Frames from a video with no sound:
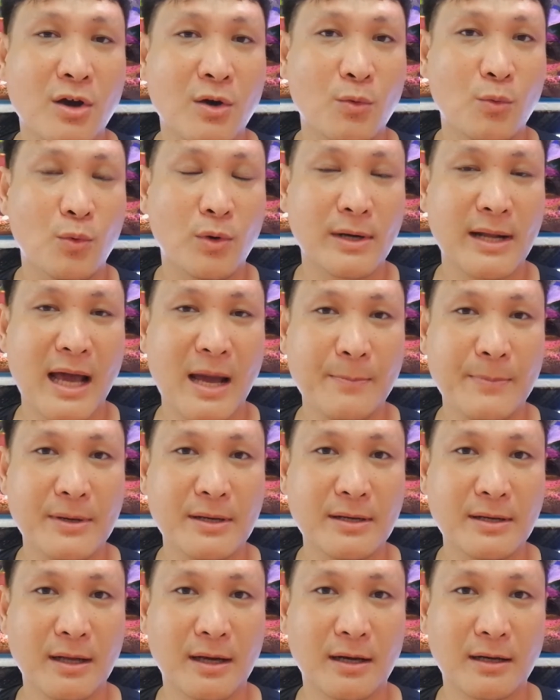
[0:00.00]
What
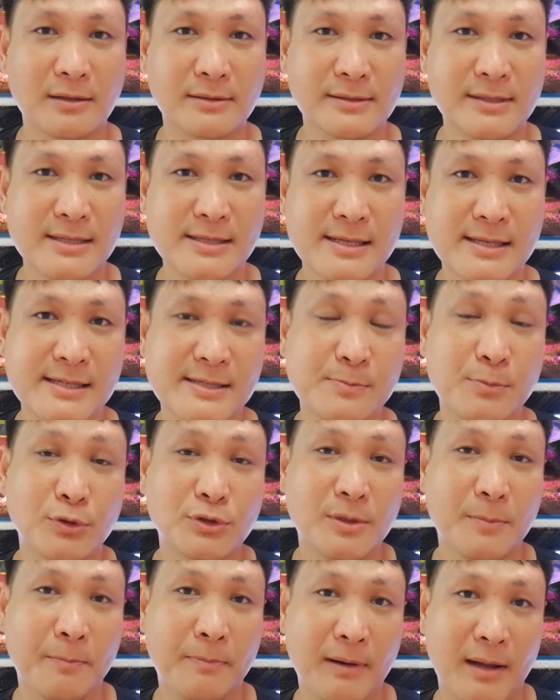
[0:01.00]
happened? This is
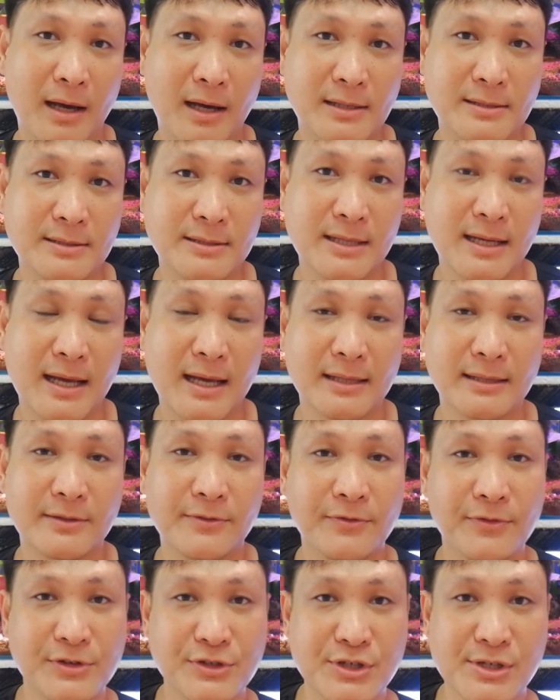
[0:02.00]
both the plant and the
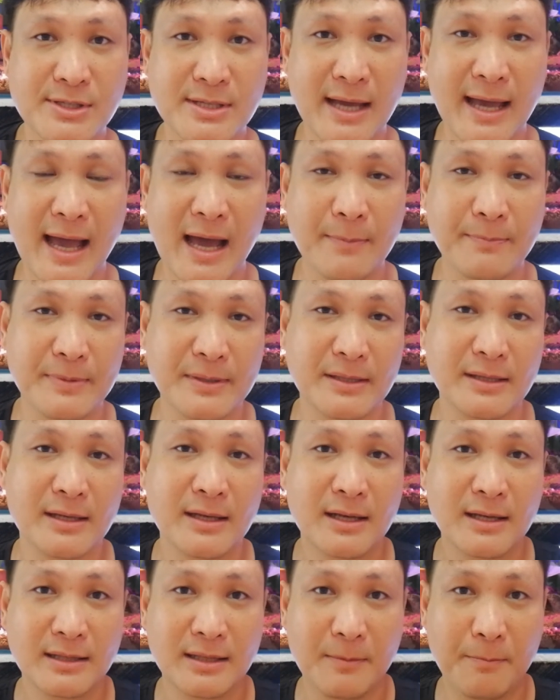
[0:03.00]
fishes are happy.
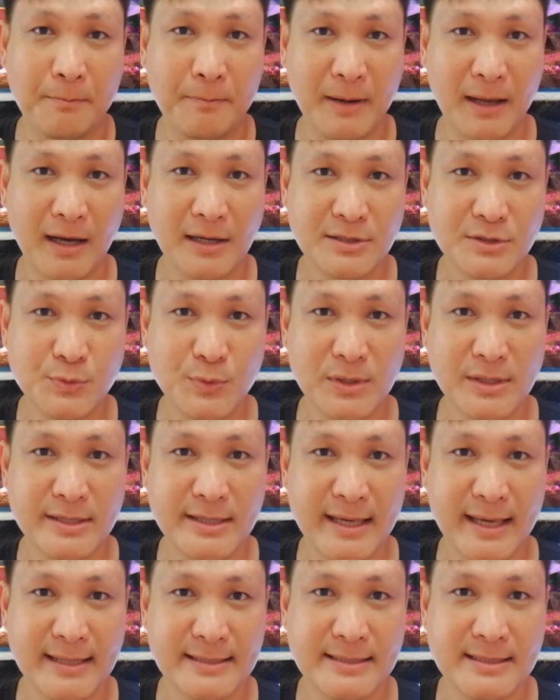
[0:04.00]
The plant will
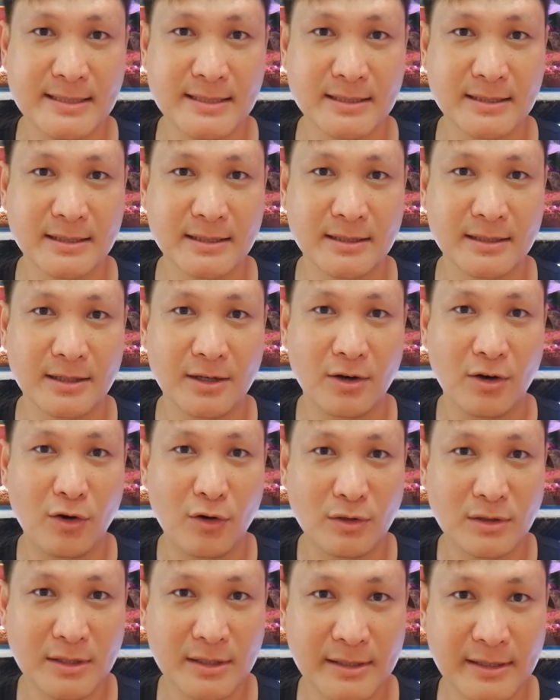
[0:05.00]
get
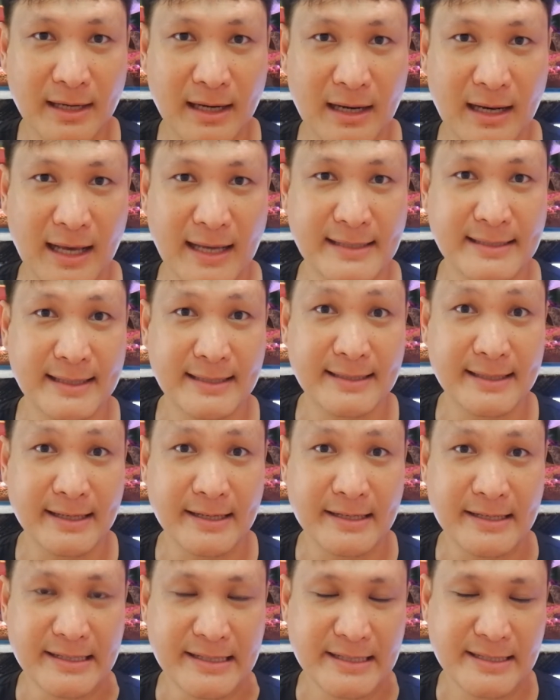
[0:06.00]
all the light that they
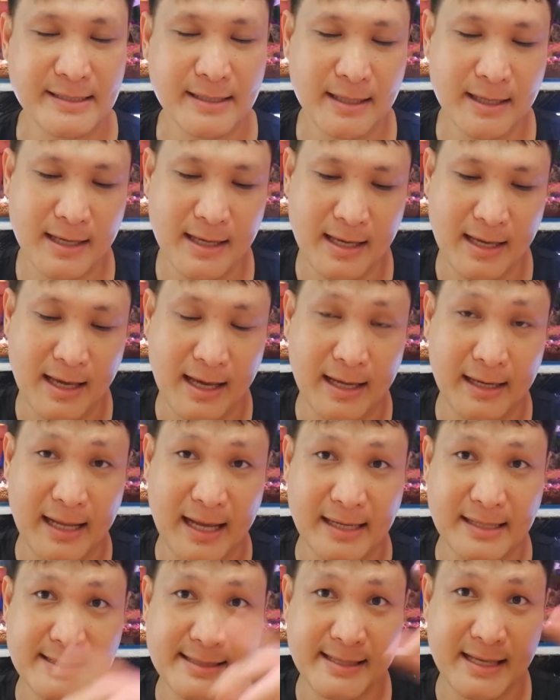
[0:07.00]
need, and
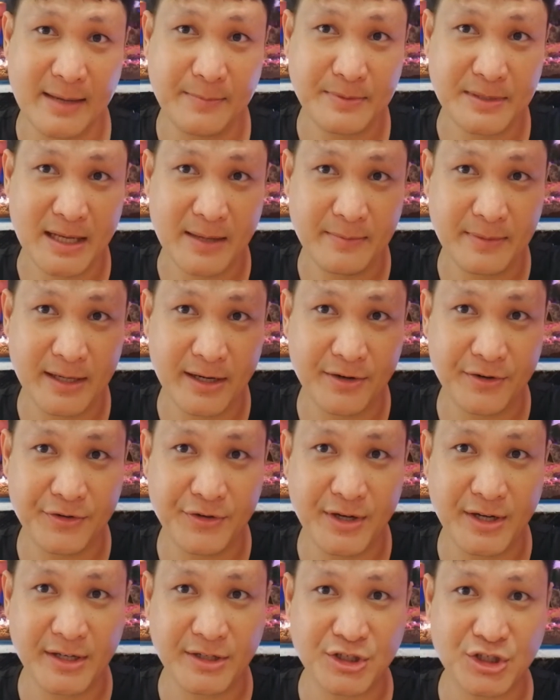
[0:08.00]
at the same time they
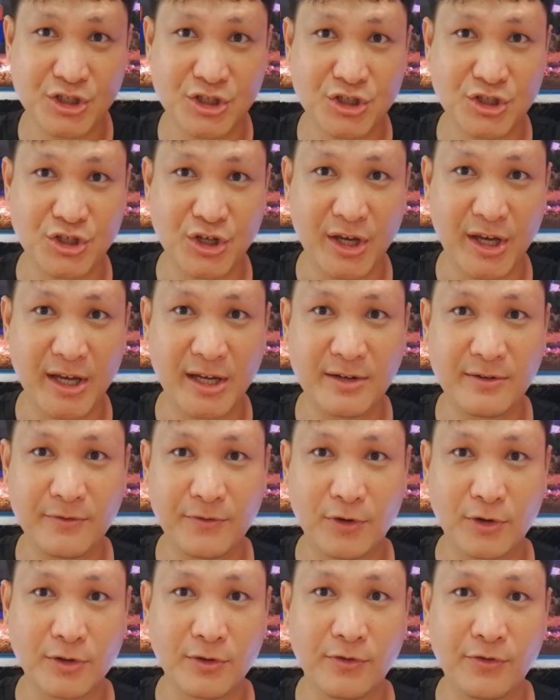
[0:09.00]
create a shade
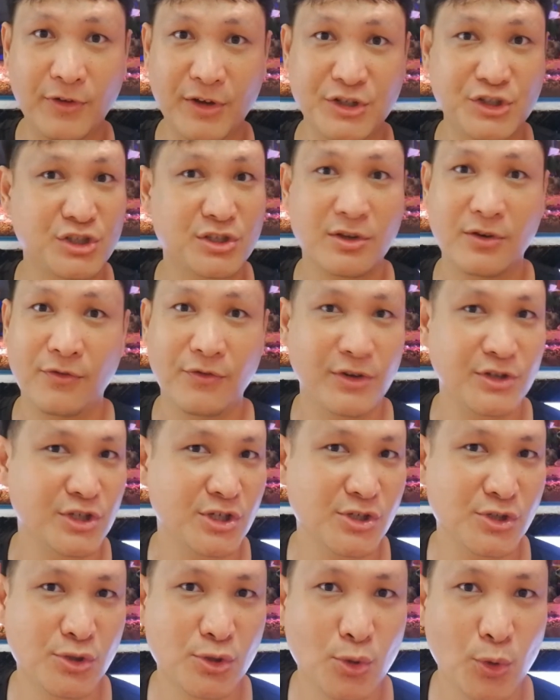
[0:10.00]
for the fish.
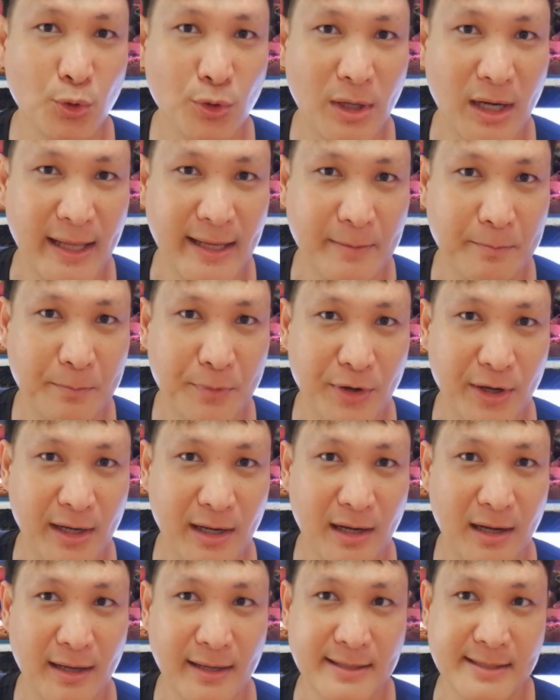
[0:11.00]
Fishes don't like
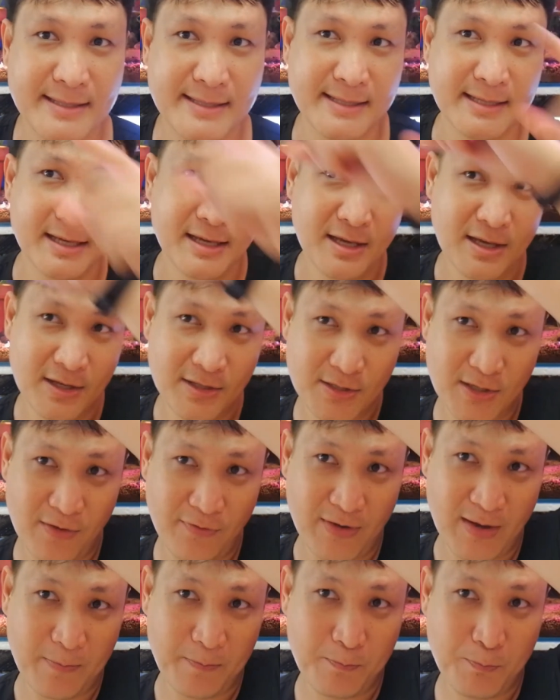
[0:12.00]
bright lights, so
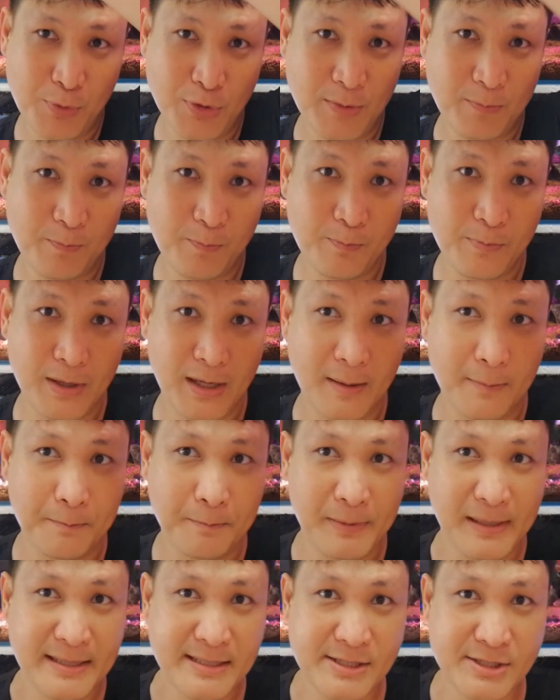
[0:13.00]
if I put a
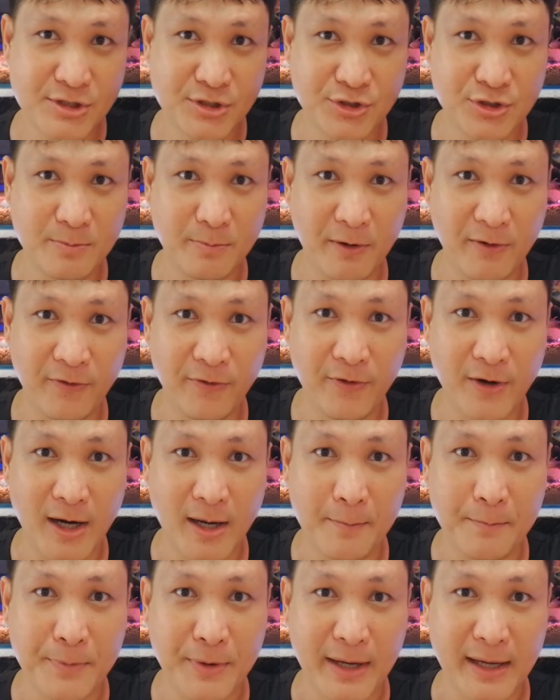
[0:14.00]
complete strip
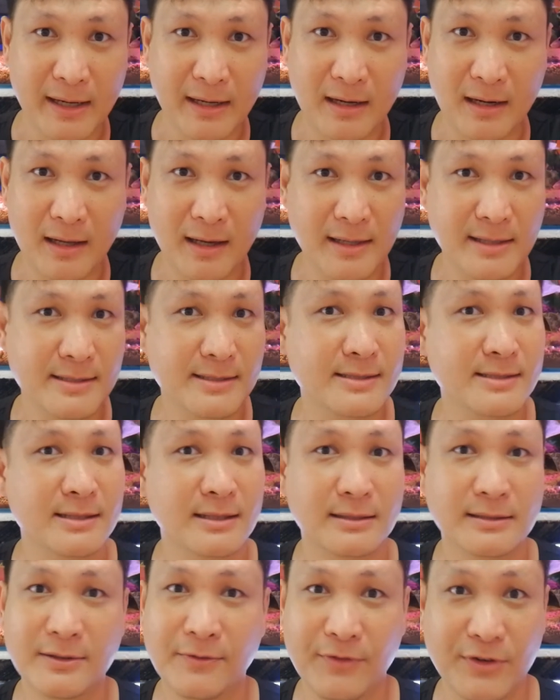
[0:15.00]
of bright lights,
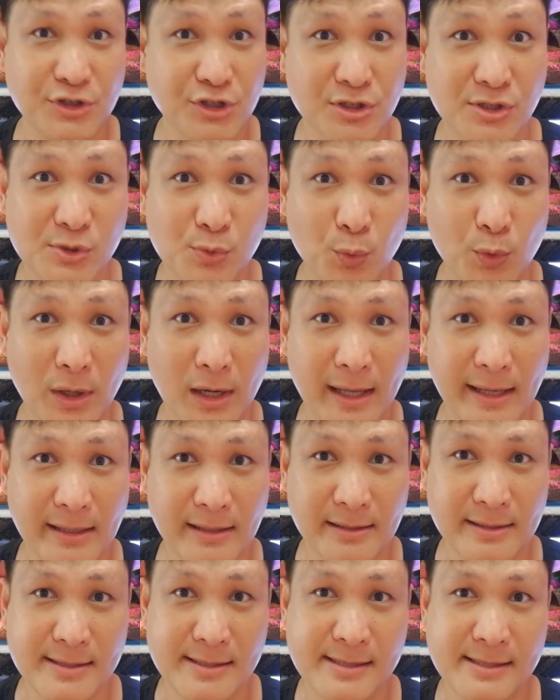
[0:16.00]
the fishes won't
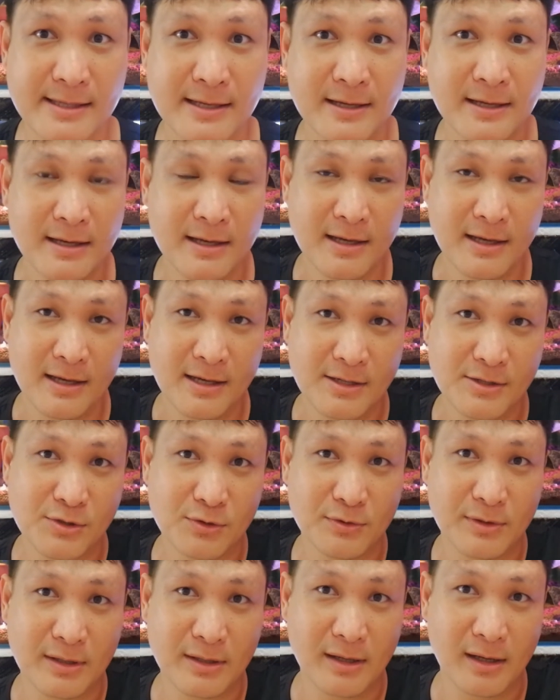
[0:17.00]
like this.
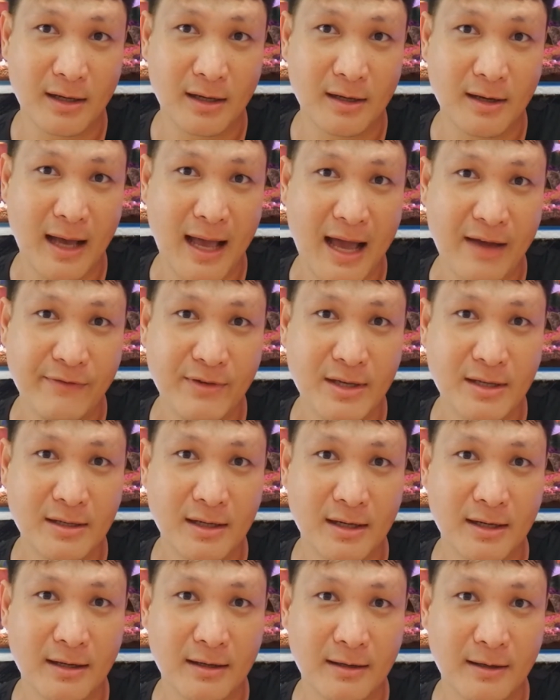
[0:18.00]
So having
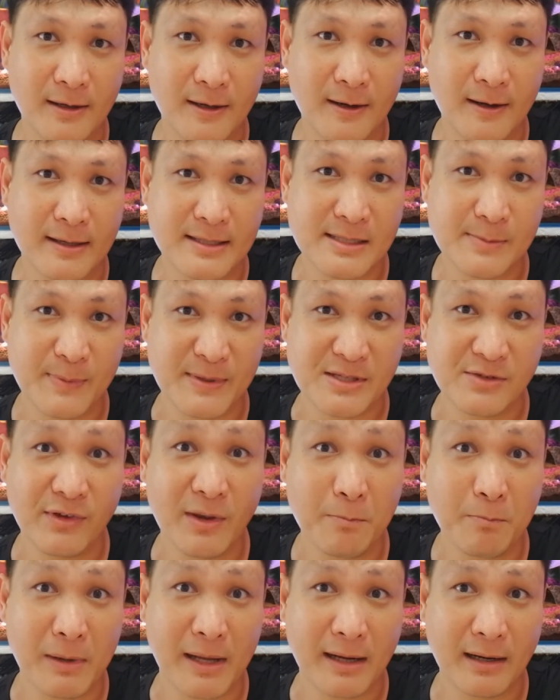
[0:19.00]
a
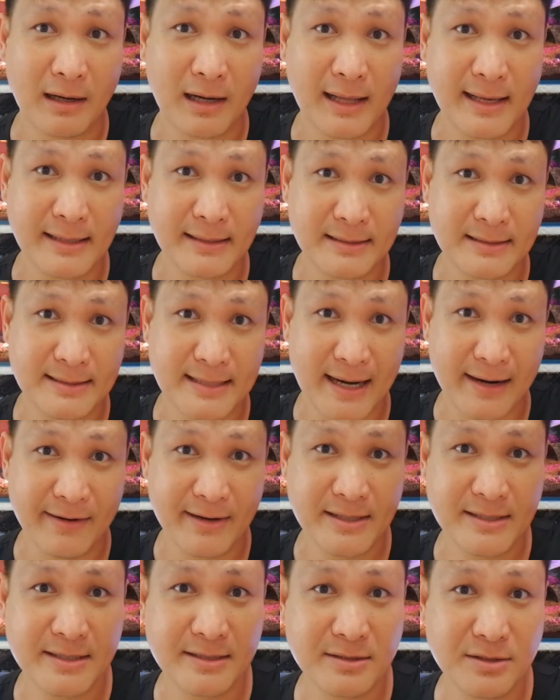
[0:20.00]
specific plant light
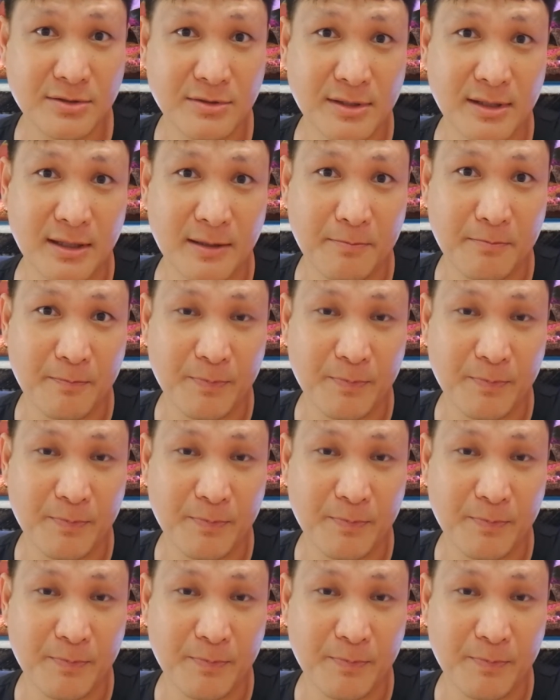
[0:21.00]
directed to the